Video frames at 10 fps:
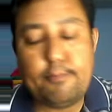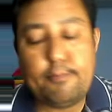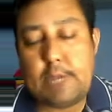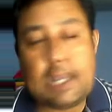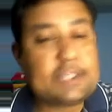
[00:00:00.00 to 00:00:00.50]

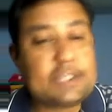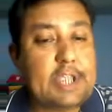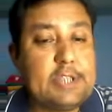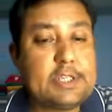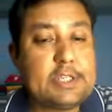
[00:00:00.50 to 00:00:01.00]
understand
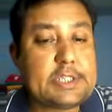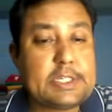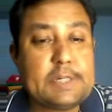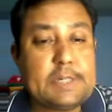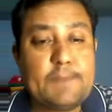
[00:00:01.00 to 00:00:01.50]
this
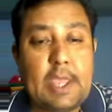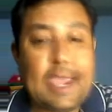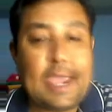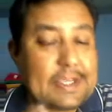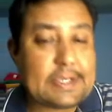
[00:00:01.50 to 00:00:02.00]

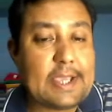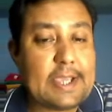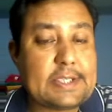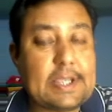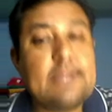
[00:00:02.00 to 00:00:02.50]
exercise
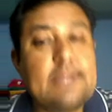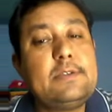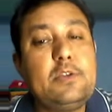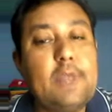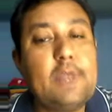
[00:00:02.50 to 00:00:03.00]
and
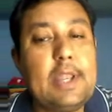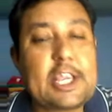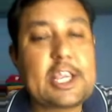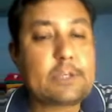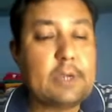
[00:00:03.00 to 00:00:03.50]

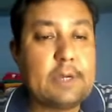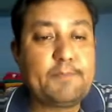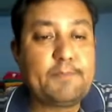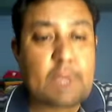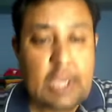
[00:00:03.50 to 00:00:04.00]

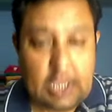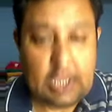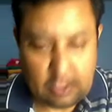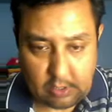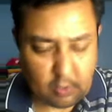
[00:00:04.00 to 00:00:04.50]

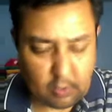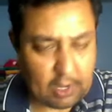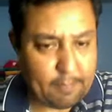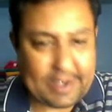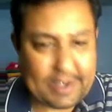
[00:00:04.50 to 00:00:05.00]
you can
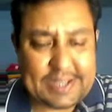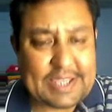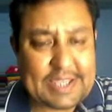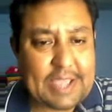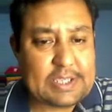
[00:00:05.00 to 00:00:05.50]

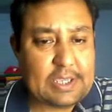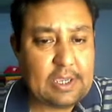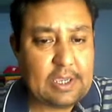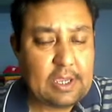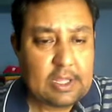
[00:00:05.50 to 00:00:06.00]
practicing
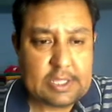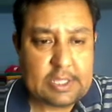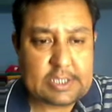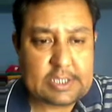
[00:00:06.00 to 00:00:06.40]
this